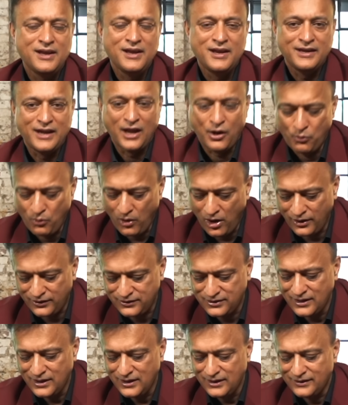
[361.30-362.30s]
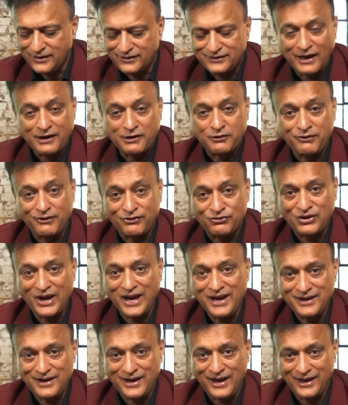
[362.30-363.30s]
Now, what the Secretary of
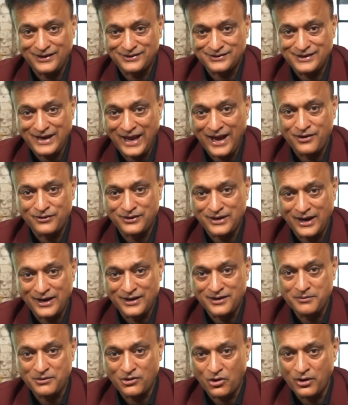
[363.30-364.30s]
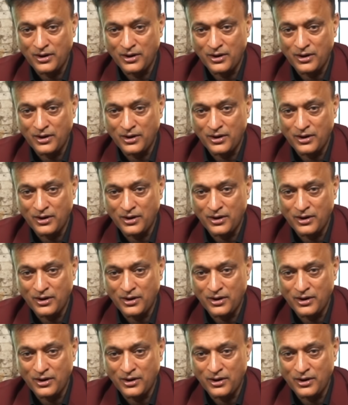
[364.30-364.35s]
State has now done,